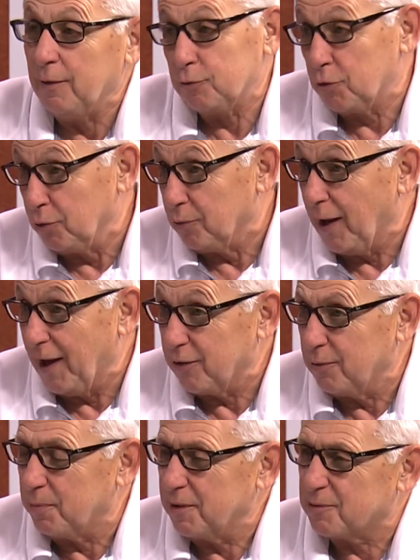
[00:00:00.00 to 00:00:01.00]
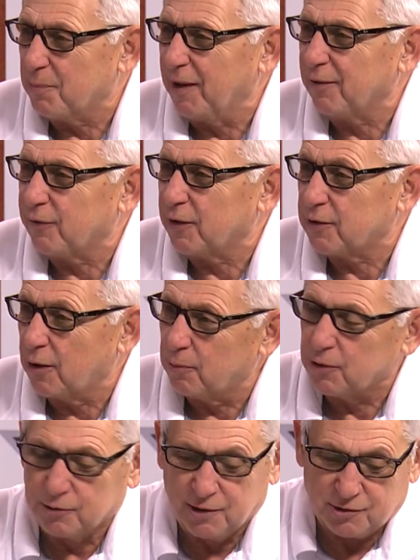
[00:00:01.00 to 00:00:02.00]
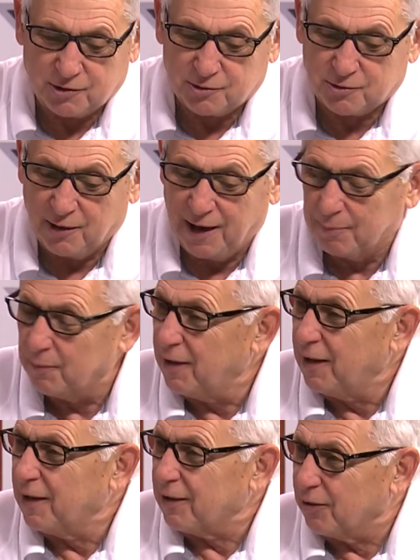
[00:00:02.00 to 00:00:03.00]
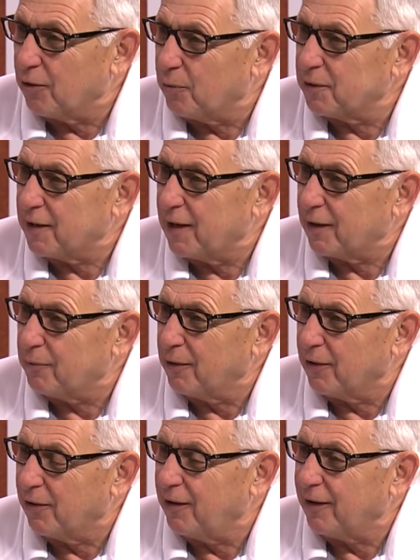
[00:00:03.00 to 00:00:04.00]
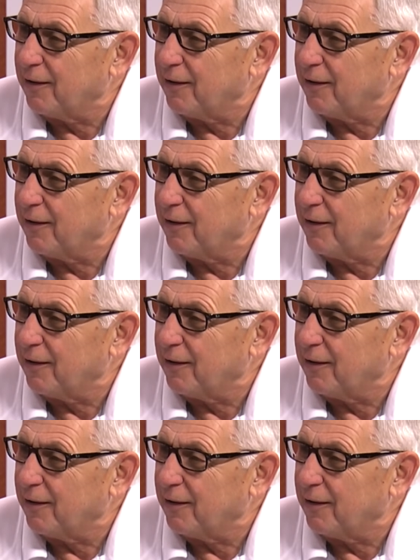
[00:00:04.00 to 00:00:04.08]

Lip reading: To IUP's benefit, though, but you just described, what the heck went on.